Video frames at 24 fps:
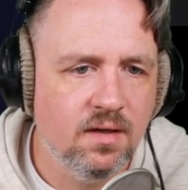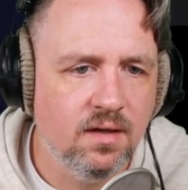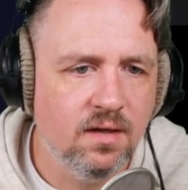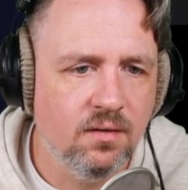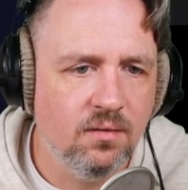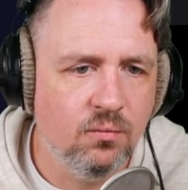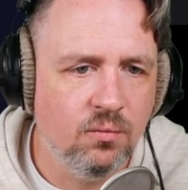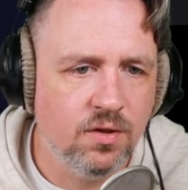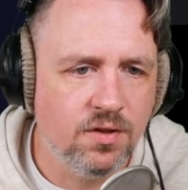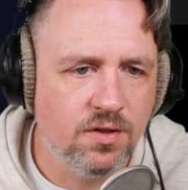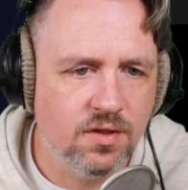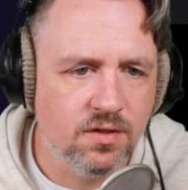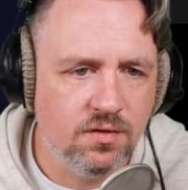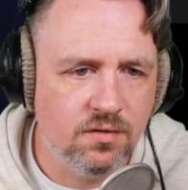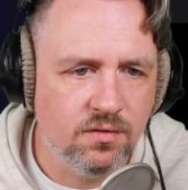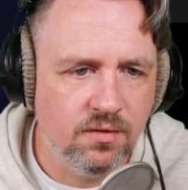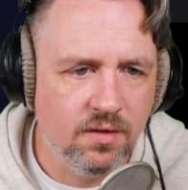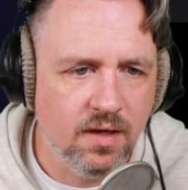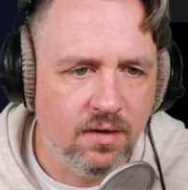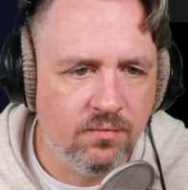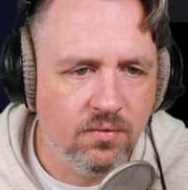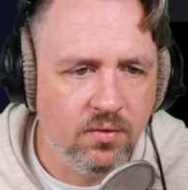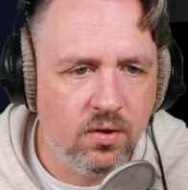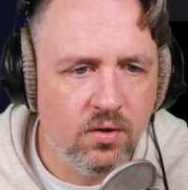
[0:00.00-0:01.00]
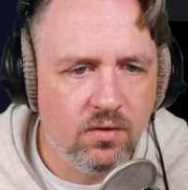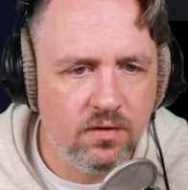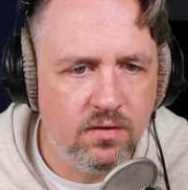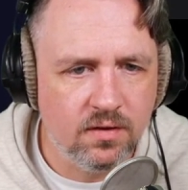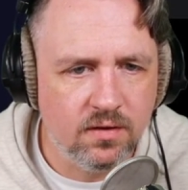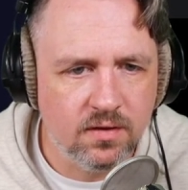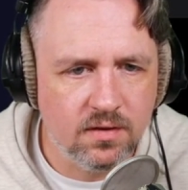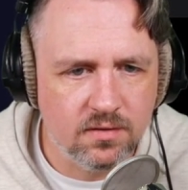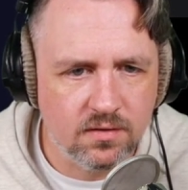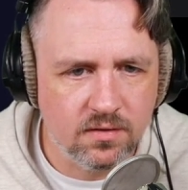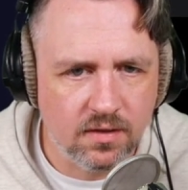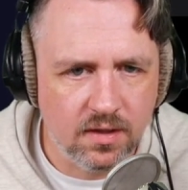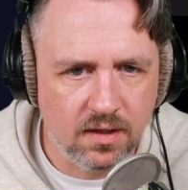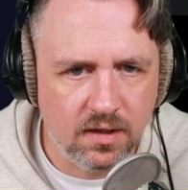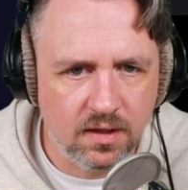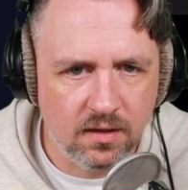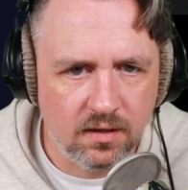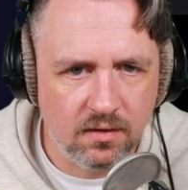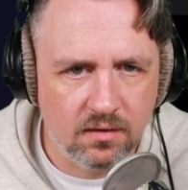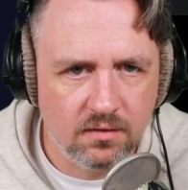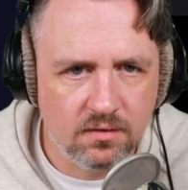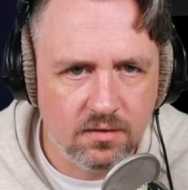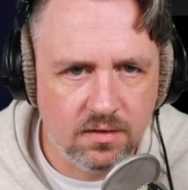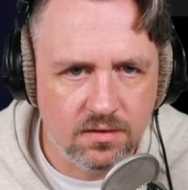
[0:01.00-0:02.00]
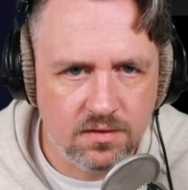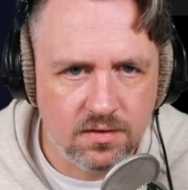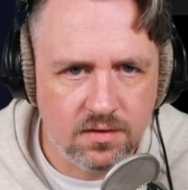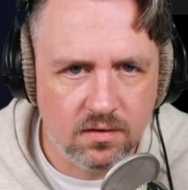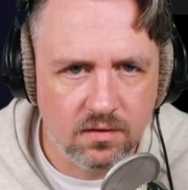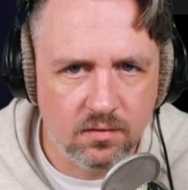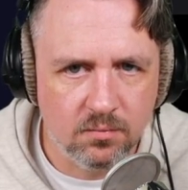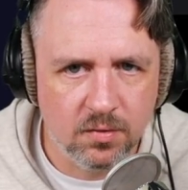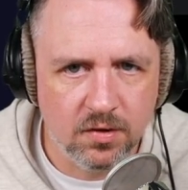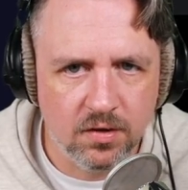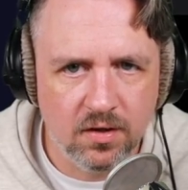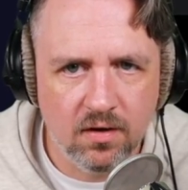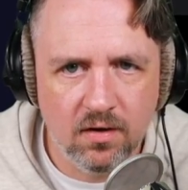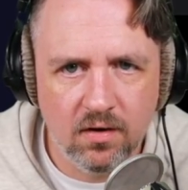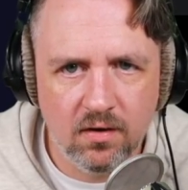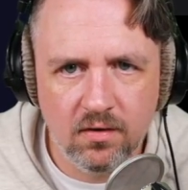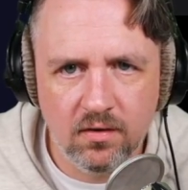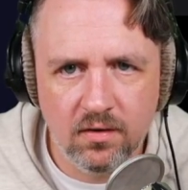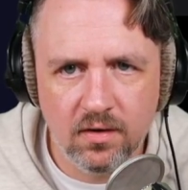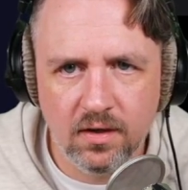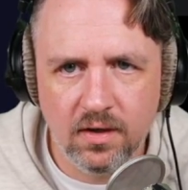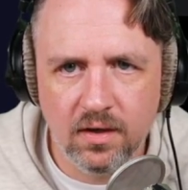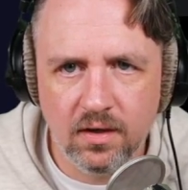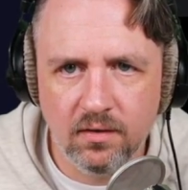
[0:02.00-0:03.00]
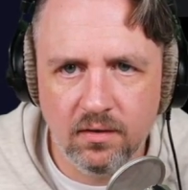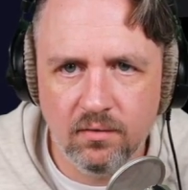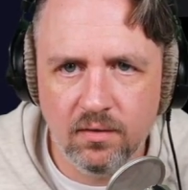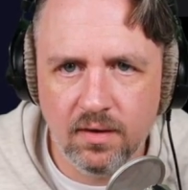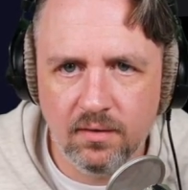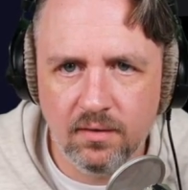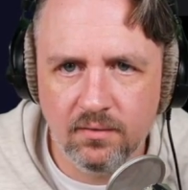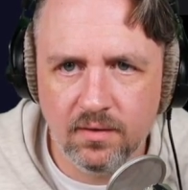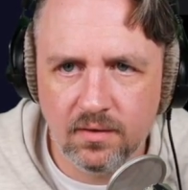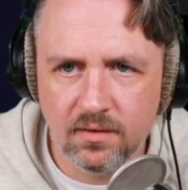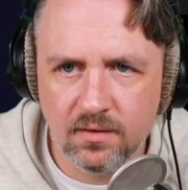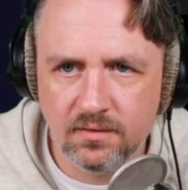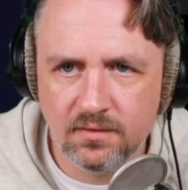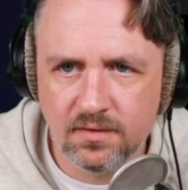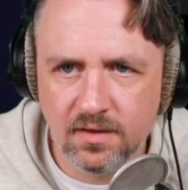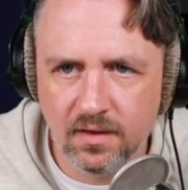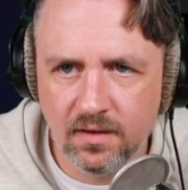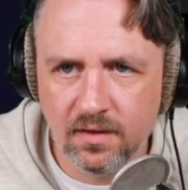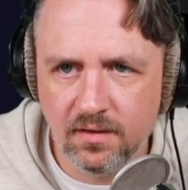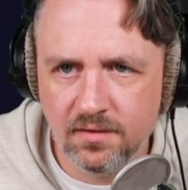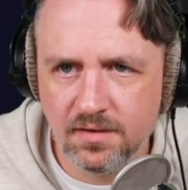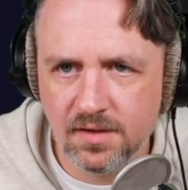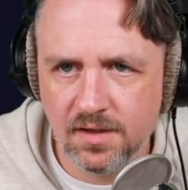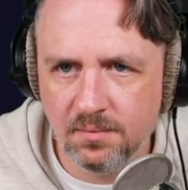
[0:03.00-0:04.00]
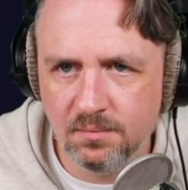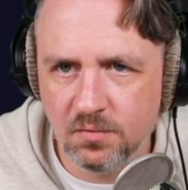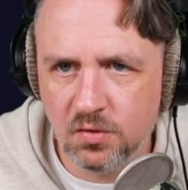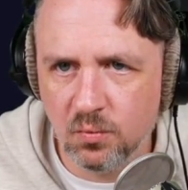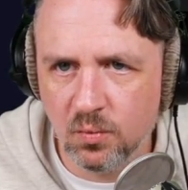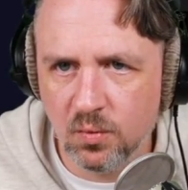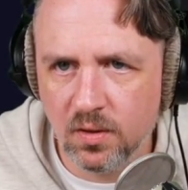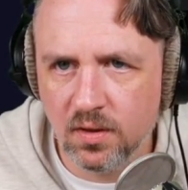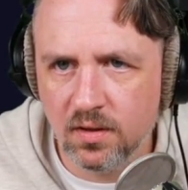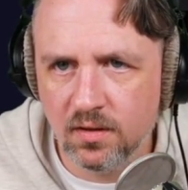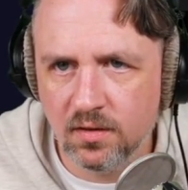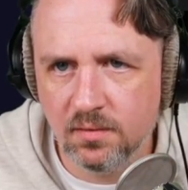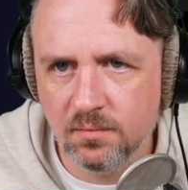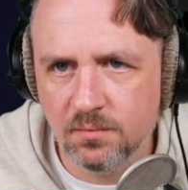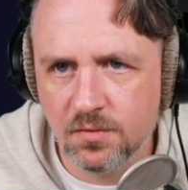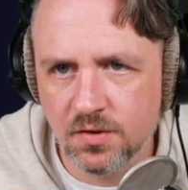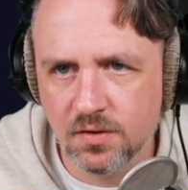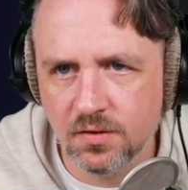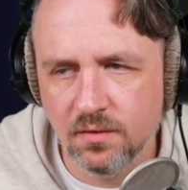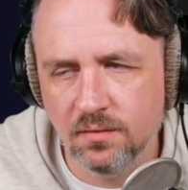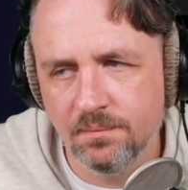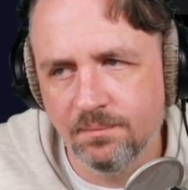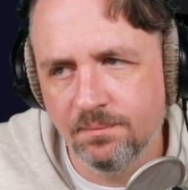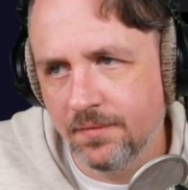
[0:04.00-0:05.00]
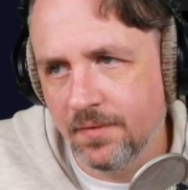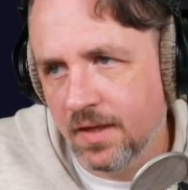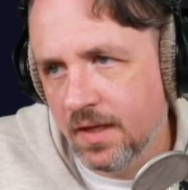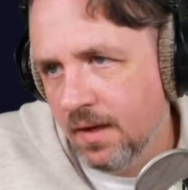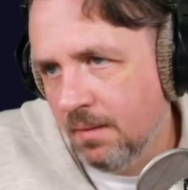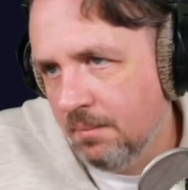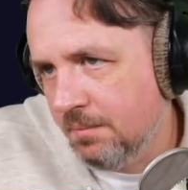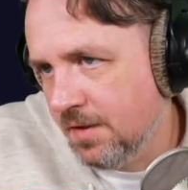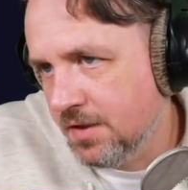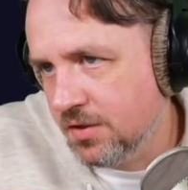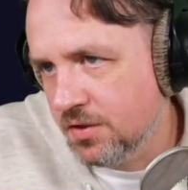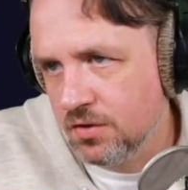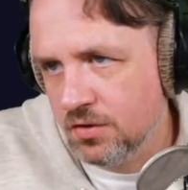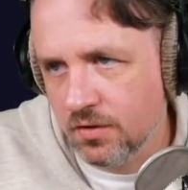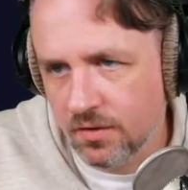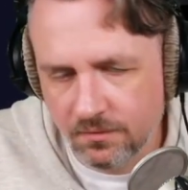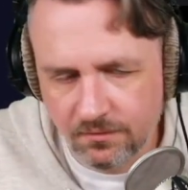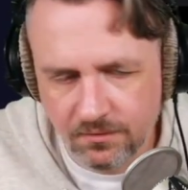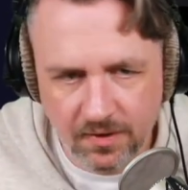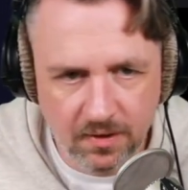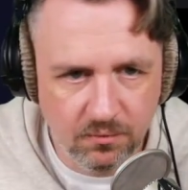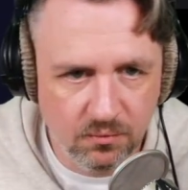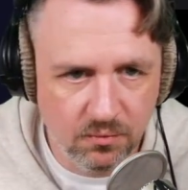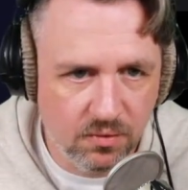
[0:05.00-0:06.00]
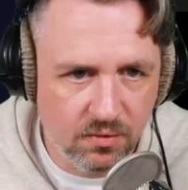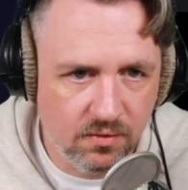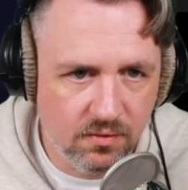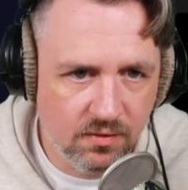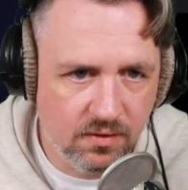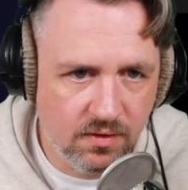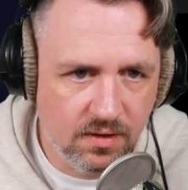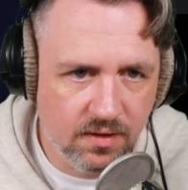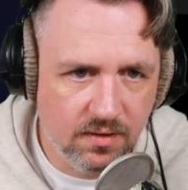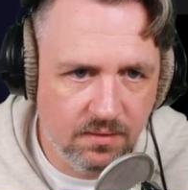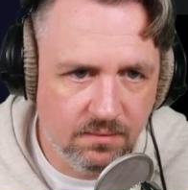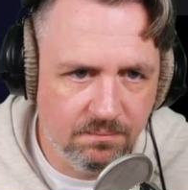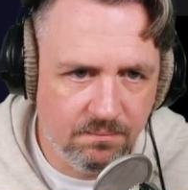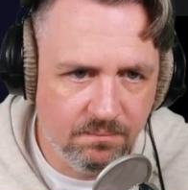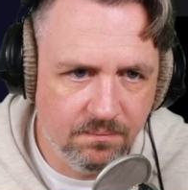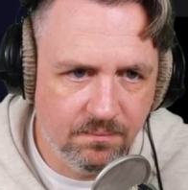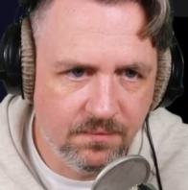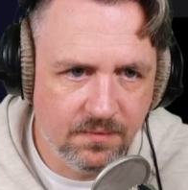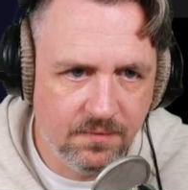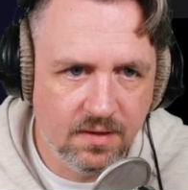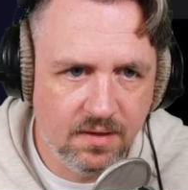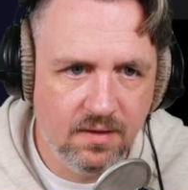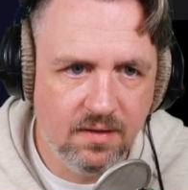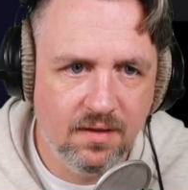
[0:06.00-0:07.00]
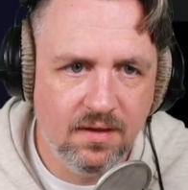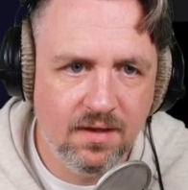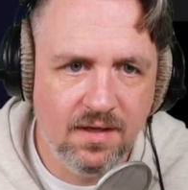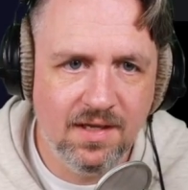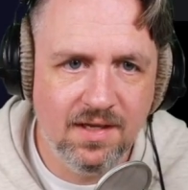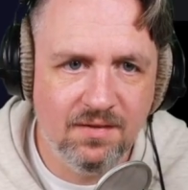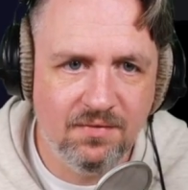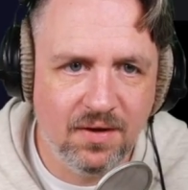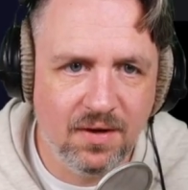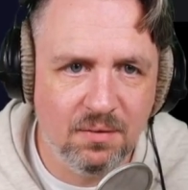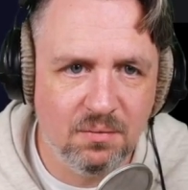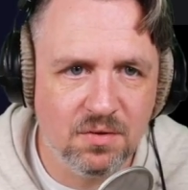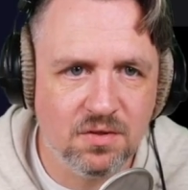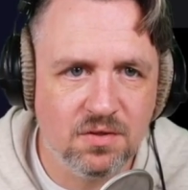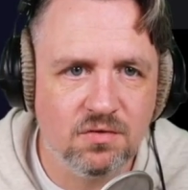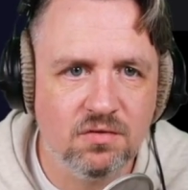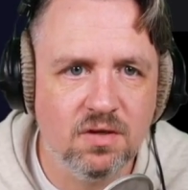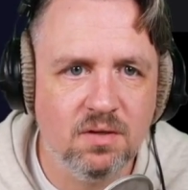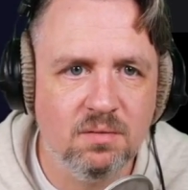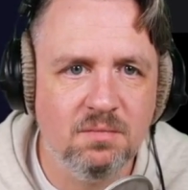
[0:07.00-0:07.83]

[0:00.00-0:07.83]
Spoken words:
what to do. I've heard that these are getting considerably harder, and I don't have a ton of time to work on them, so I'm not sure if I will stream